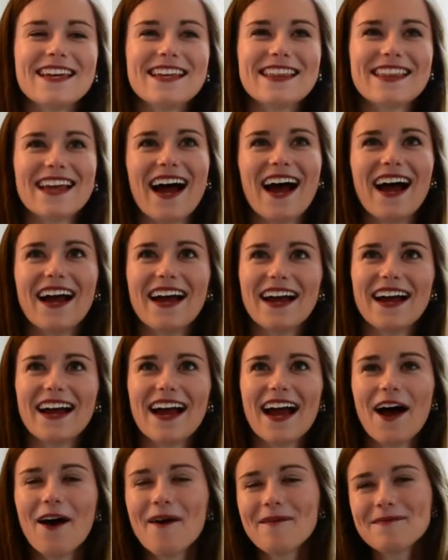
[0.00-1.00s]
that
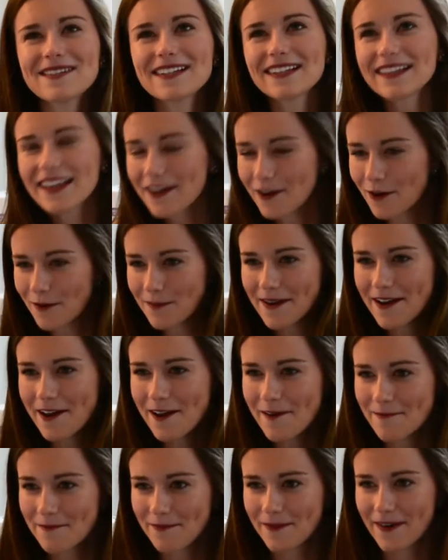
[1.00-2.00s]
helped a little
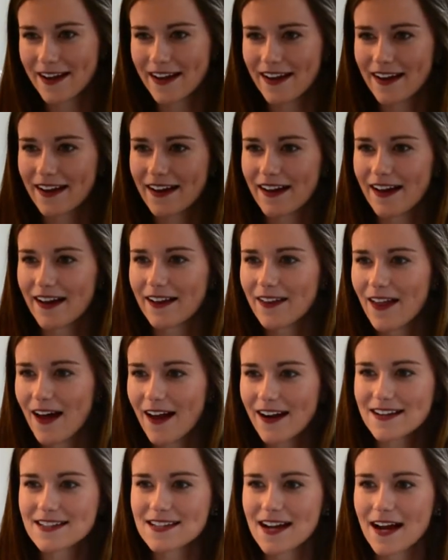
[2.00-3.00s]
bit, but a
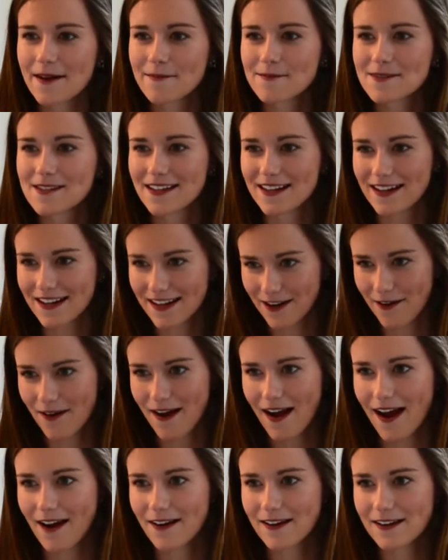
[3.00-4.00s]
lot of times they didn't know
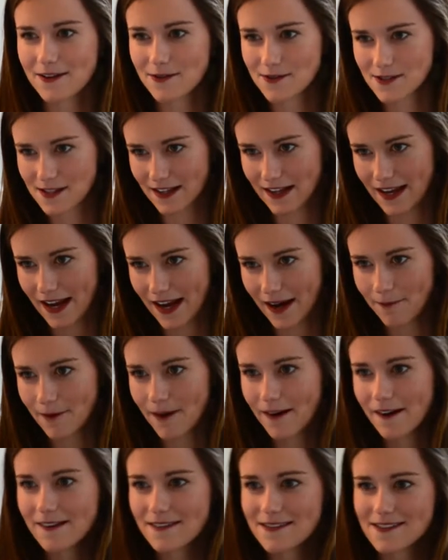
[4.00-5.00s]
how to use the
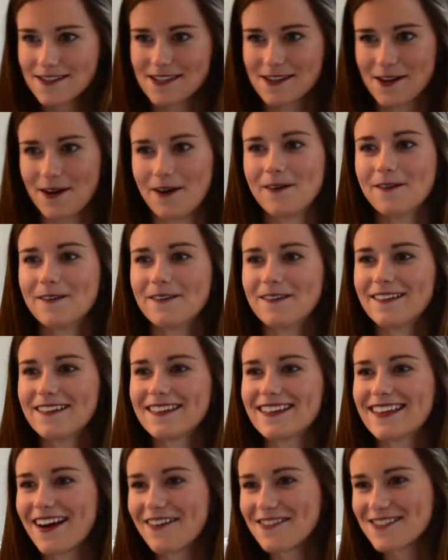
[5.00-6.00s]
camera, so
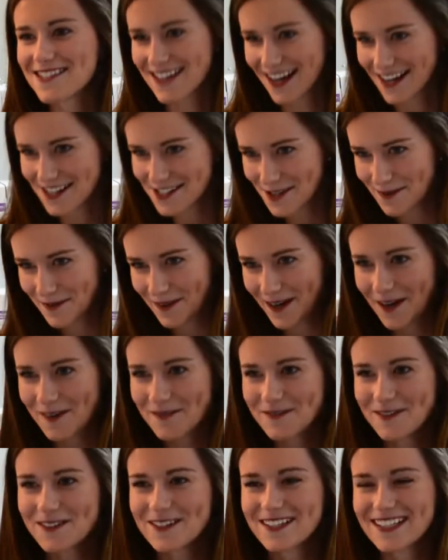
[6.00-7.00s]
that was not super
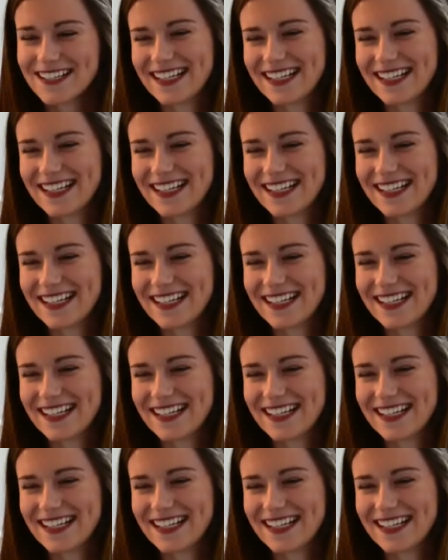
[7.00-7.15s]
helpful.